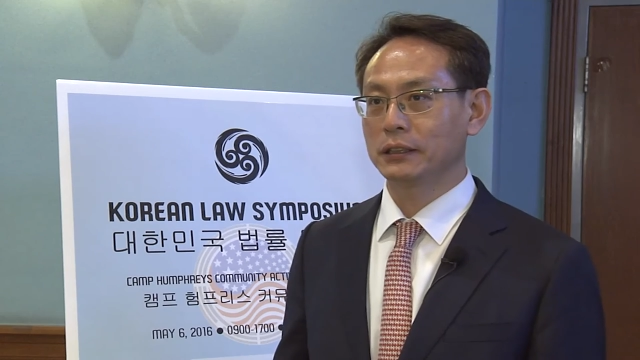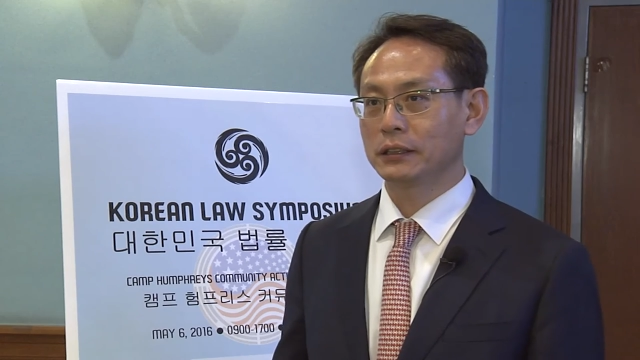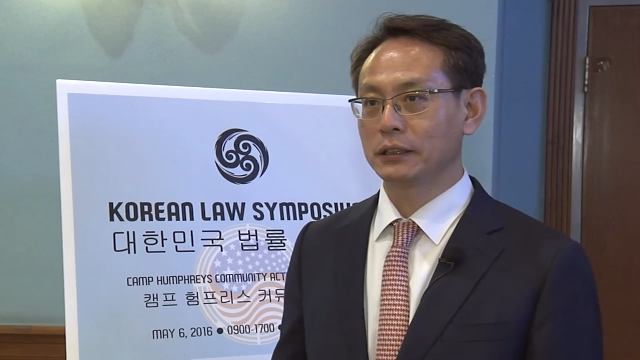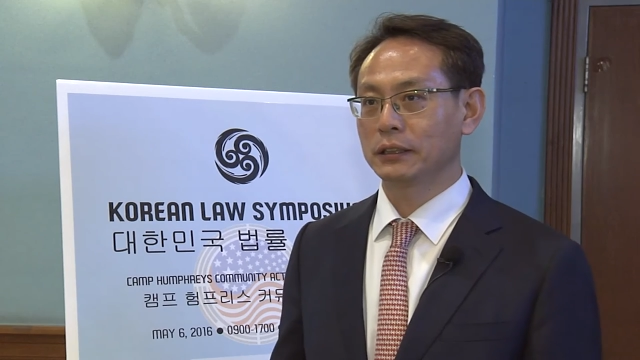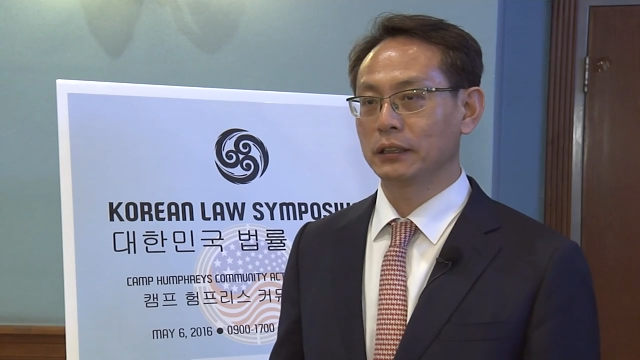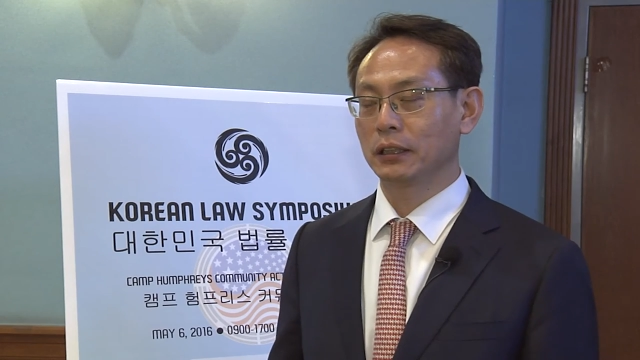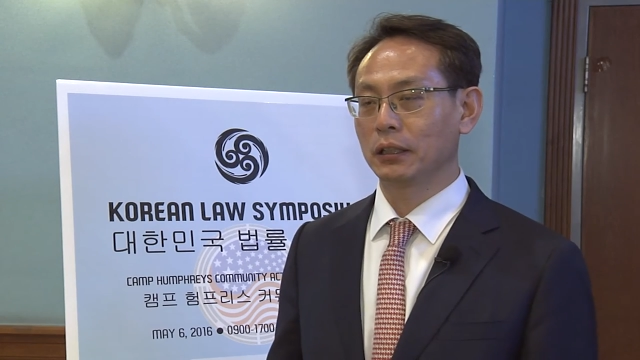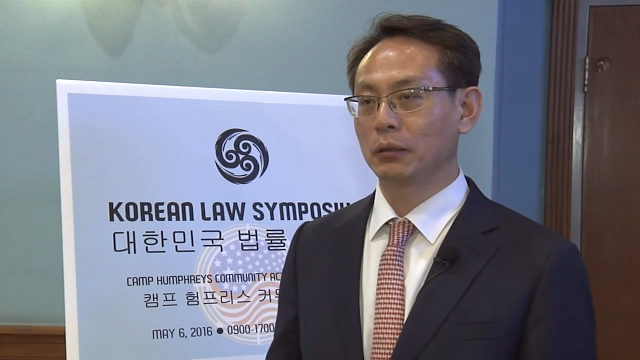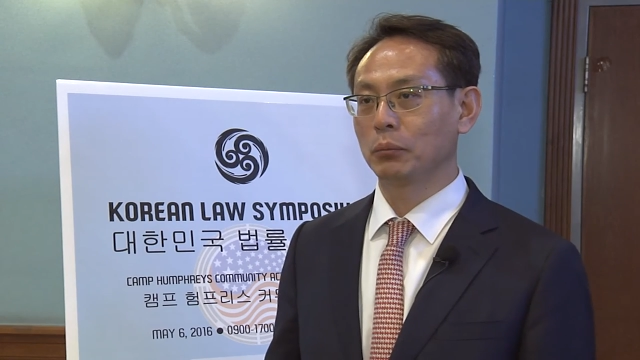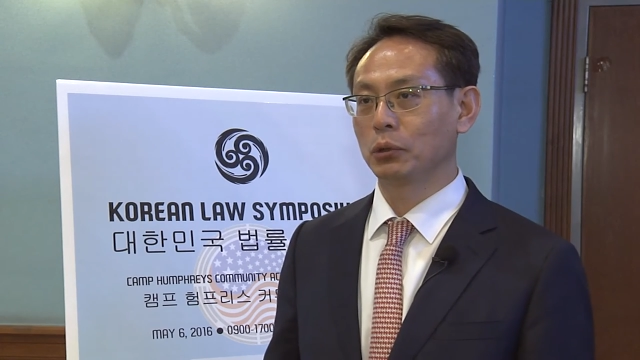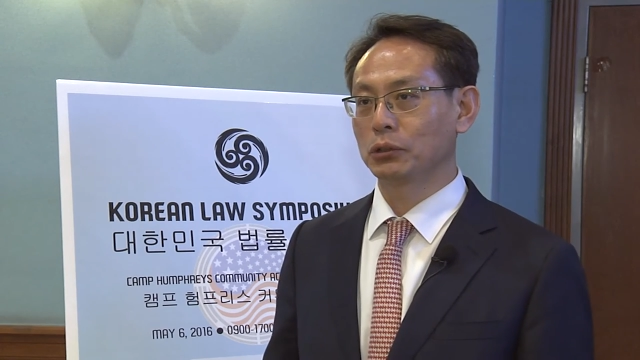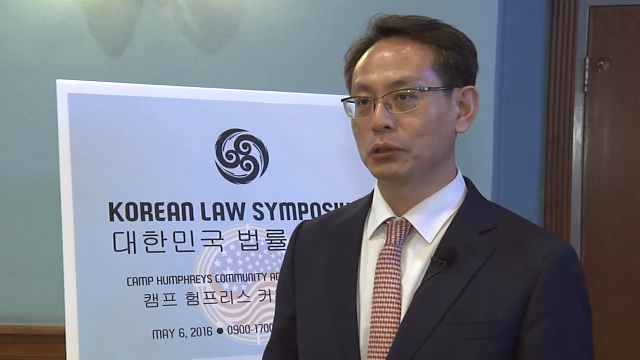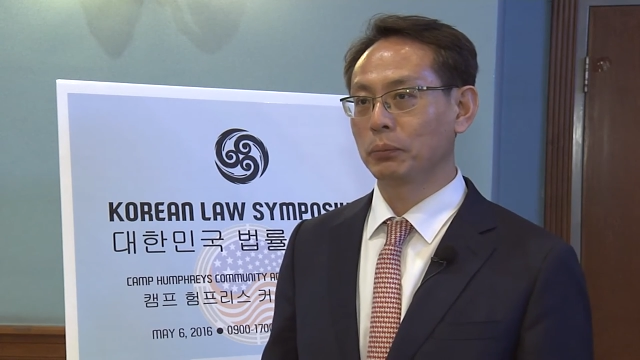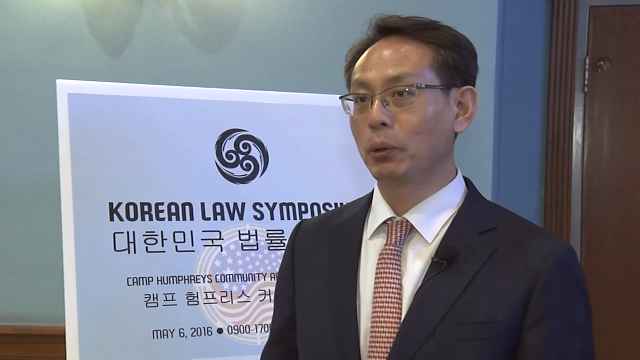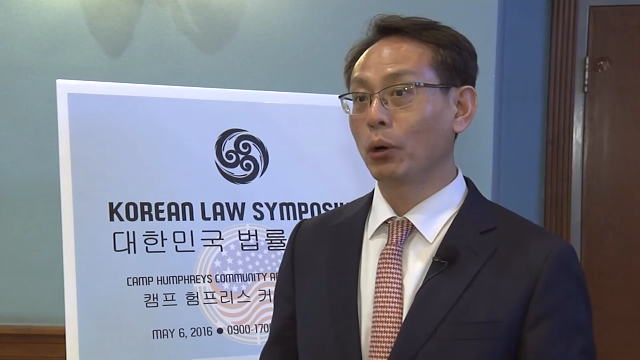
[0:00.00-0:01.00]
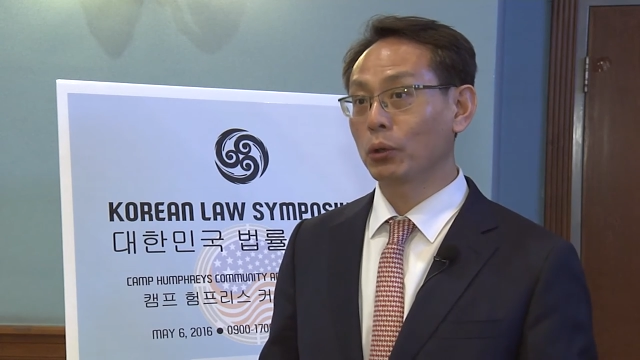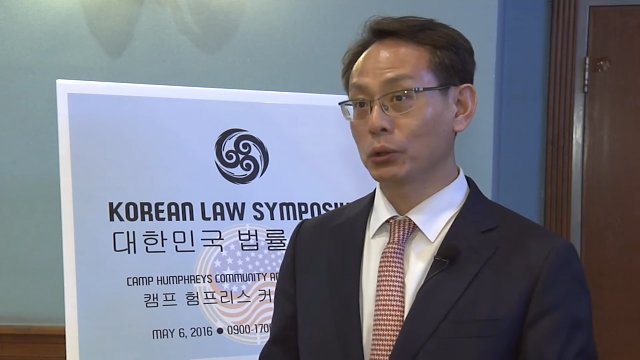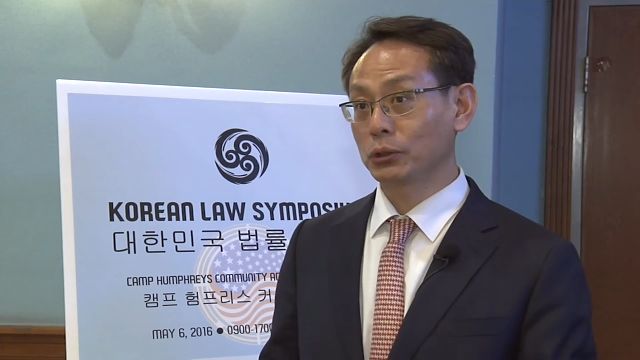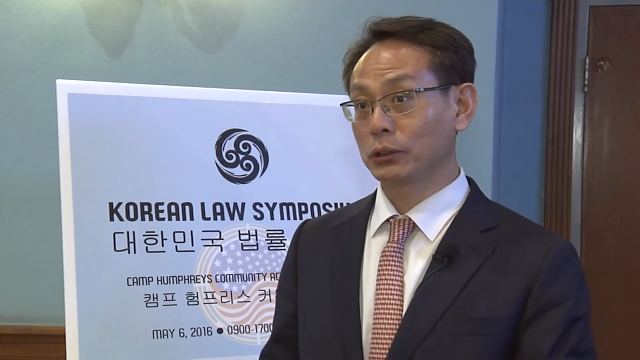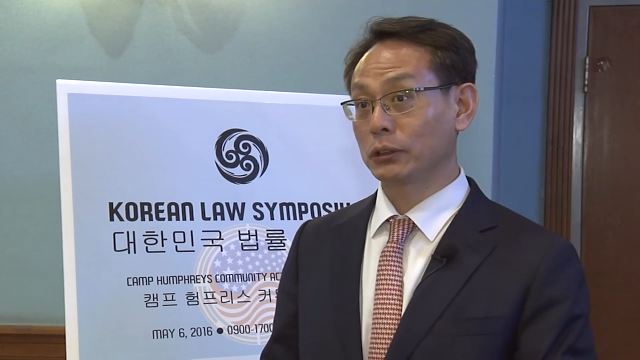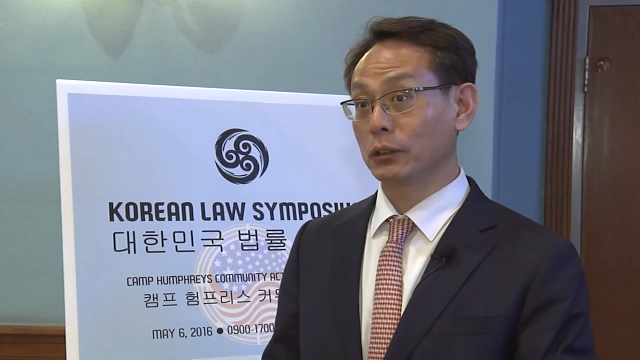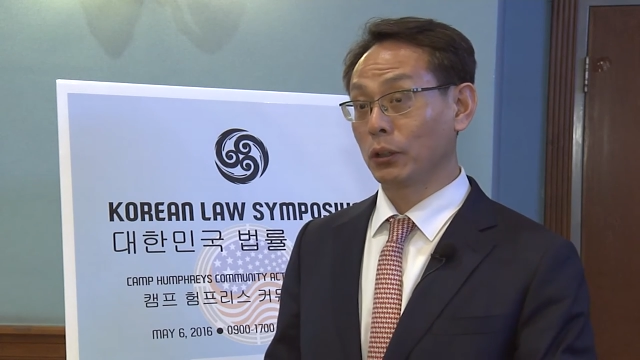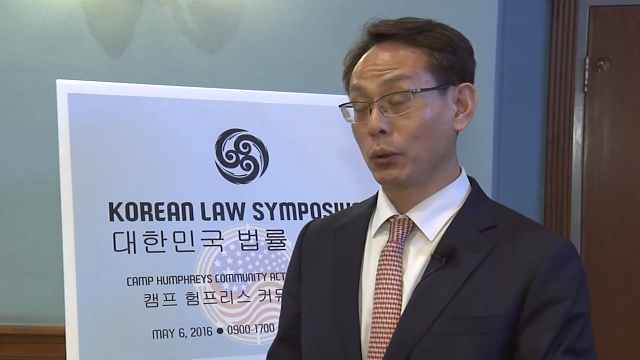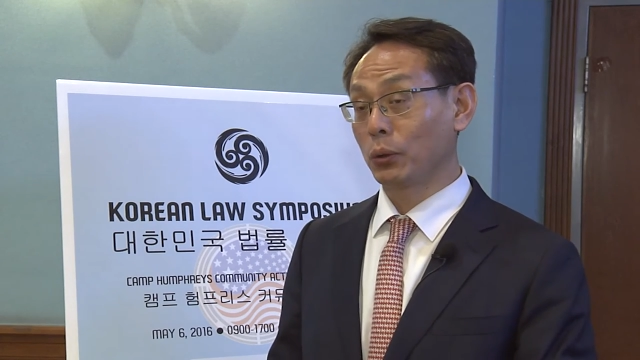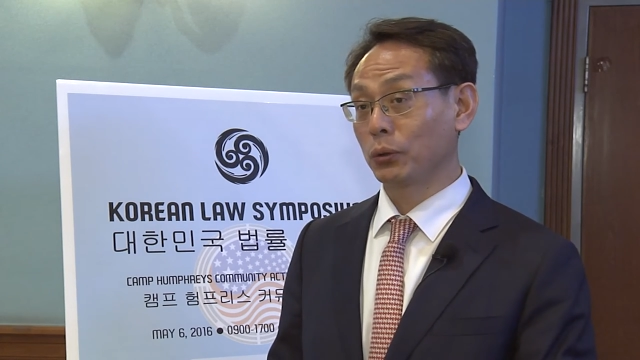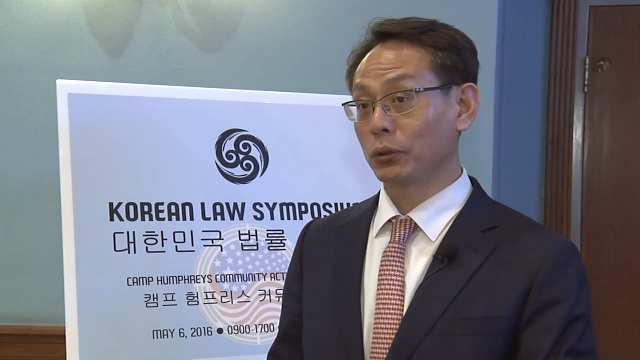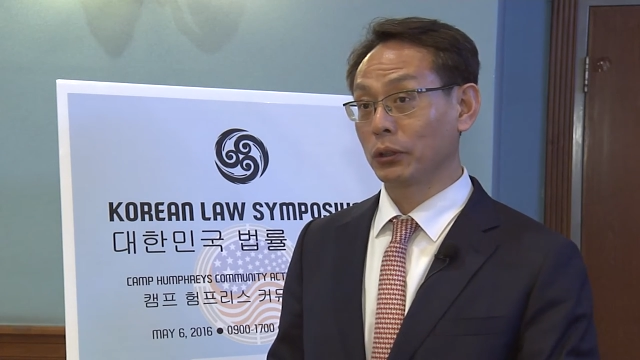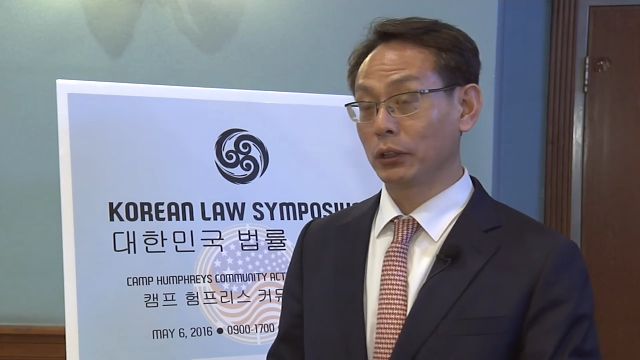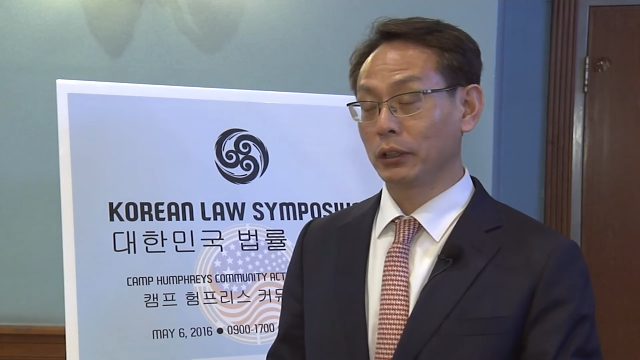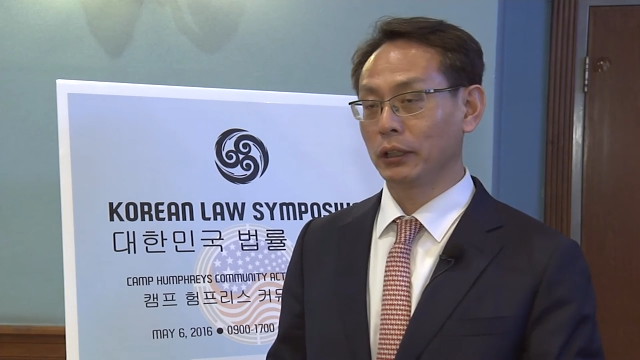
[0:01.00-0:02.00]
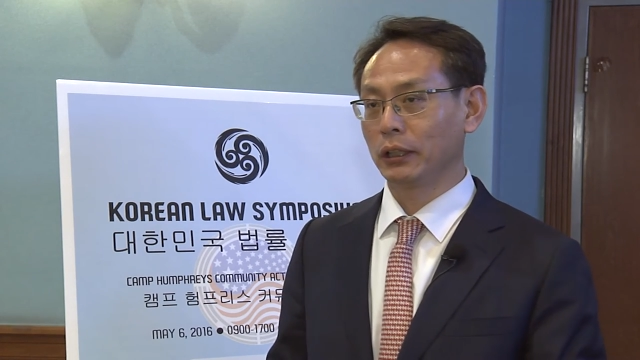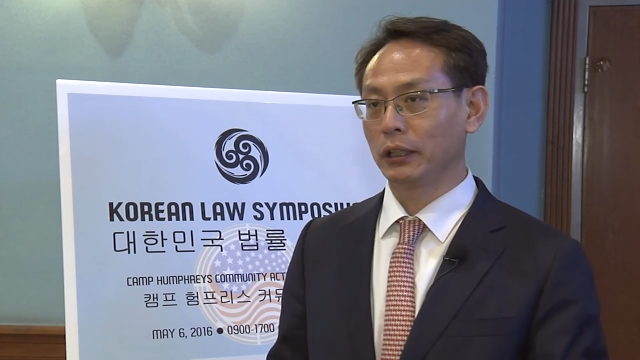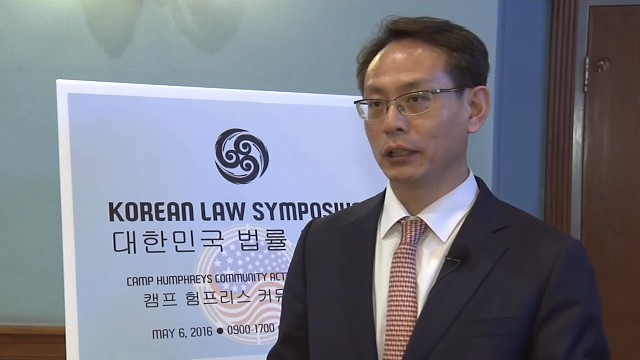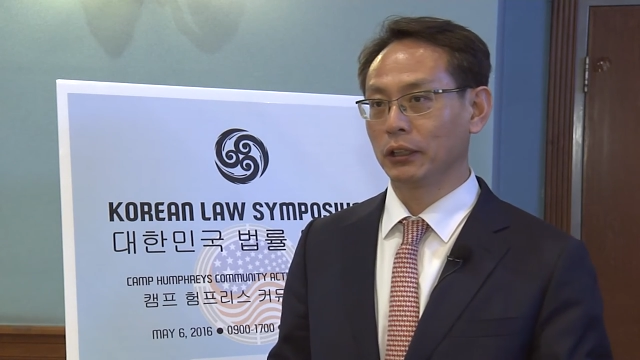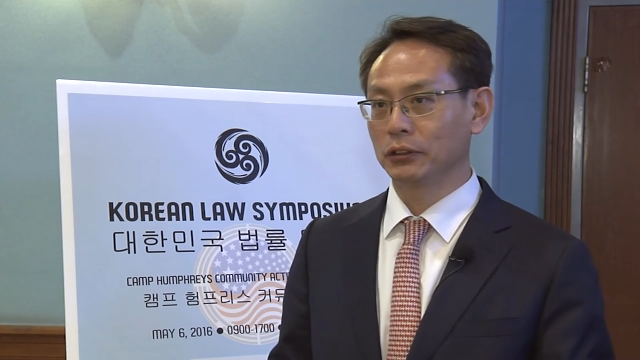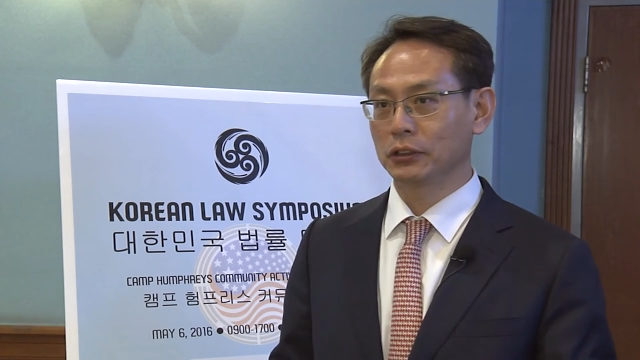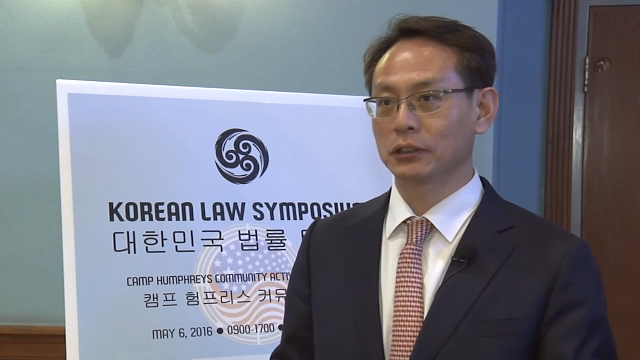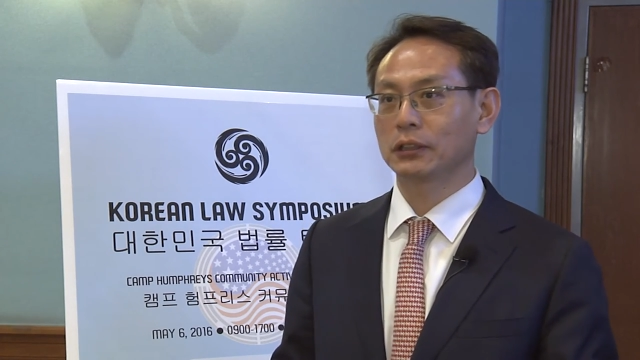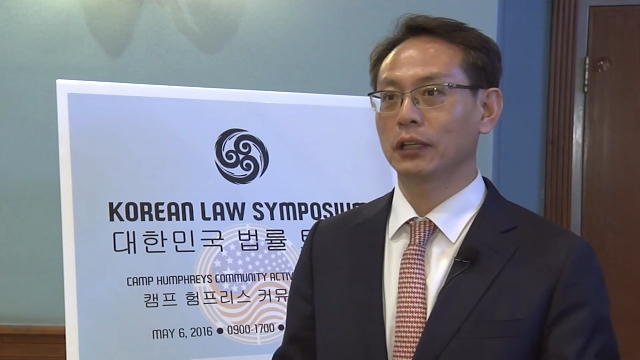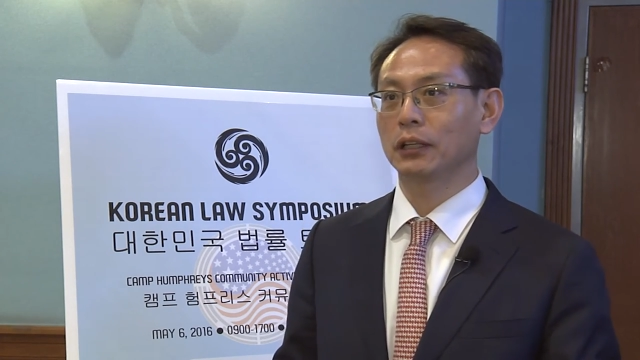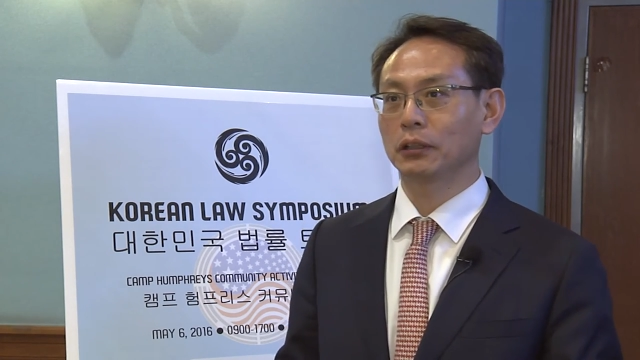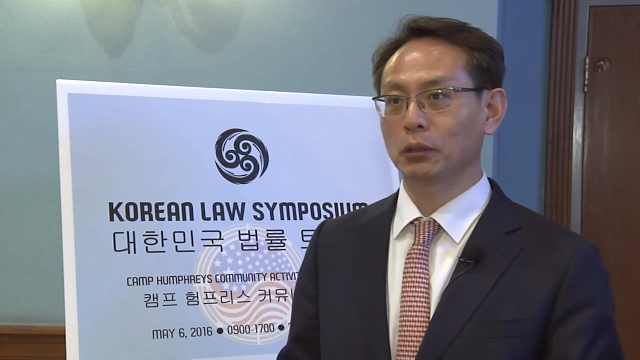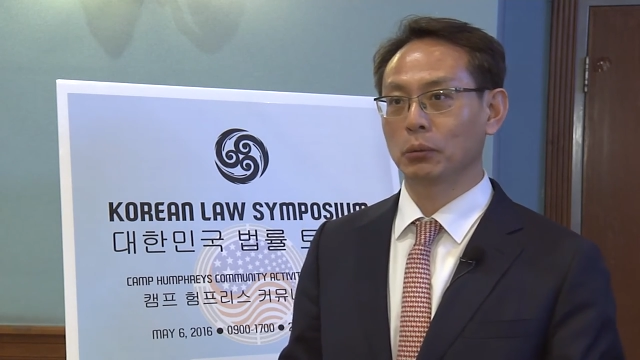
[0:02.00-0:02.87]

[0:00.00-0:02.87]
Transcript: is uh, mostly focused on uh, the understanding